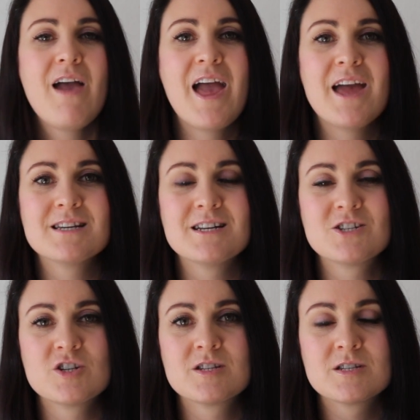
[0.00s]
And it
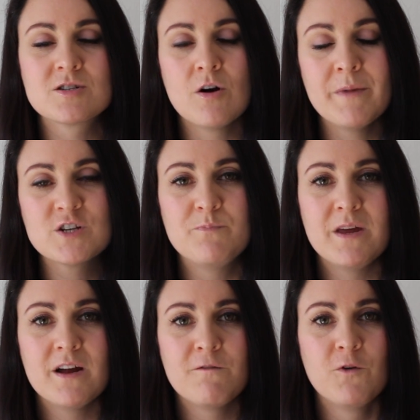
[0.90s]
is just so much
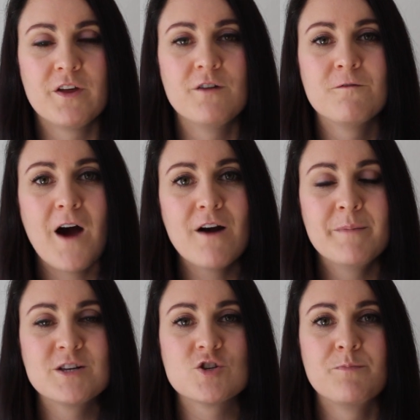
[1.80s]
better for the
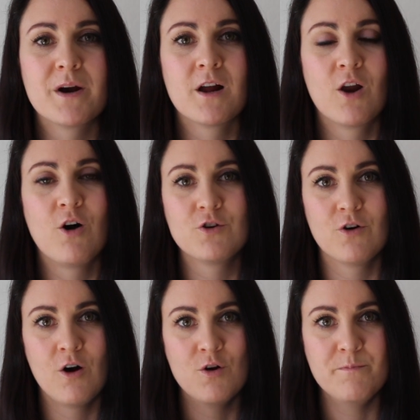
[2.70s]
environment to bring along
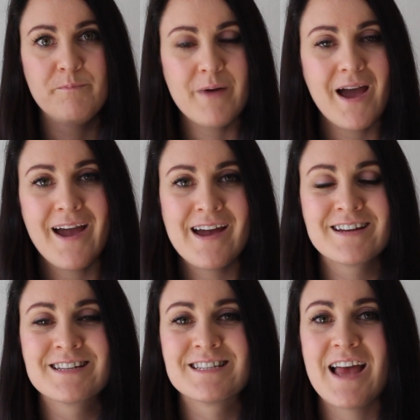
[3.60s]
your own
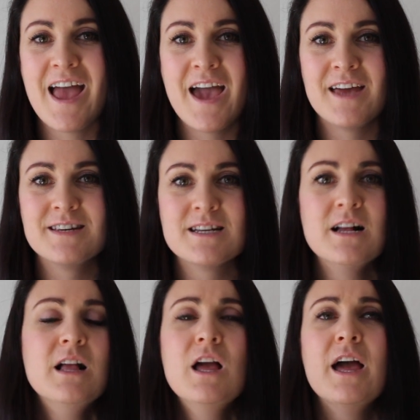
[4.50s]
bags. And
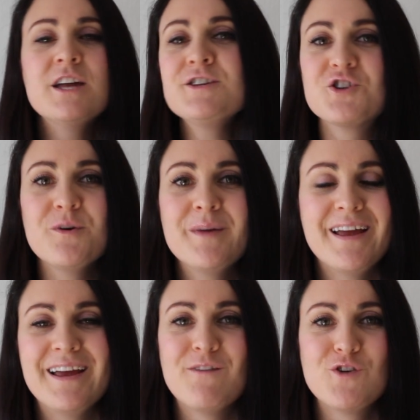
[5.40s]
in
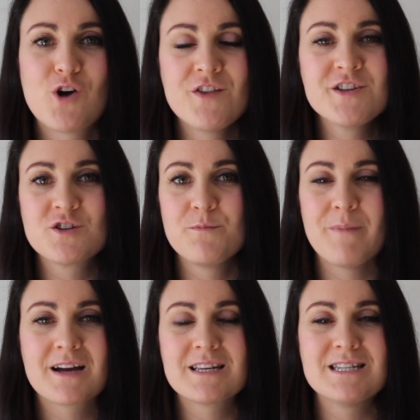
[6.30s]
Germany, if you go to the
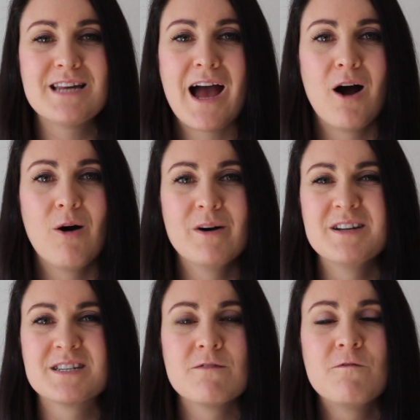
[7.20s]
supermarkets now,
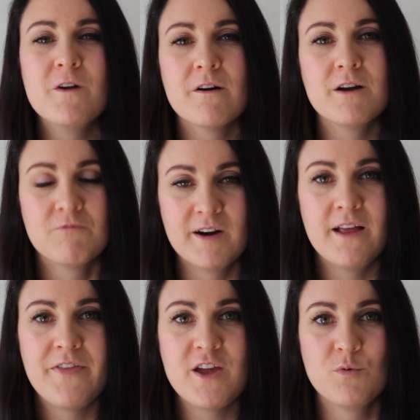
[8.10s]
it's very
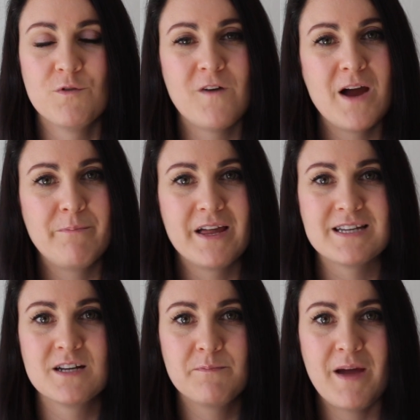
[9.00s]
rare that you will find
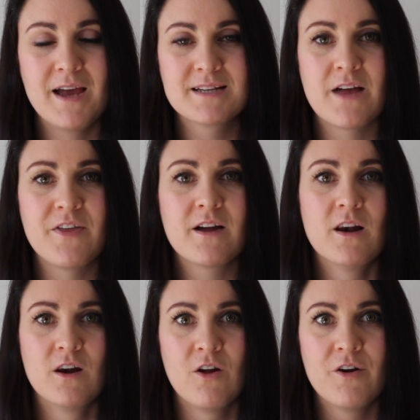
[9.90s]
plastic bags. I think a
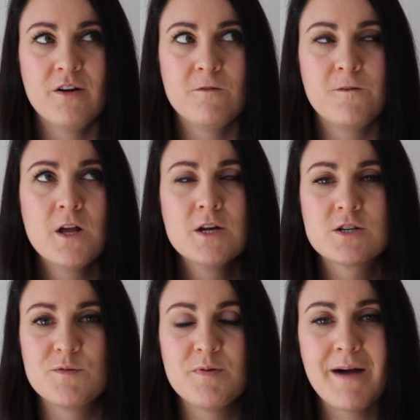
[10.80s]
lot of
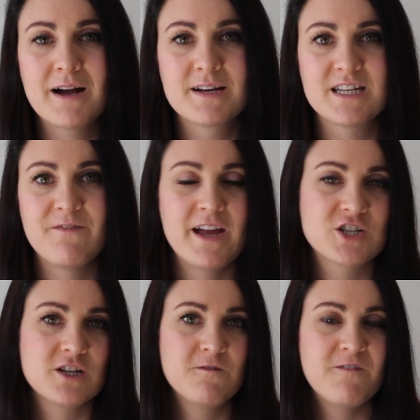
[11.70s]
supermarkets have
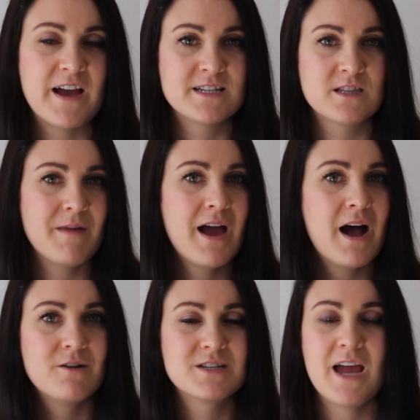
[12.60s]
actually phased them
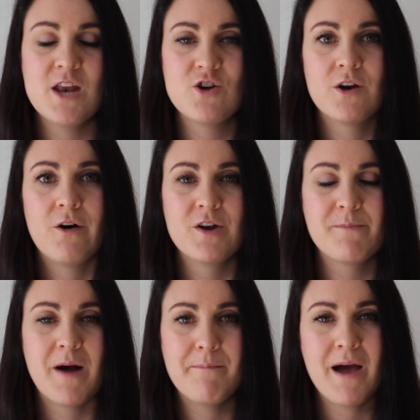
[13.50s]
out and you can only buy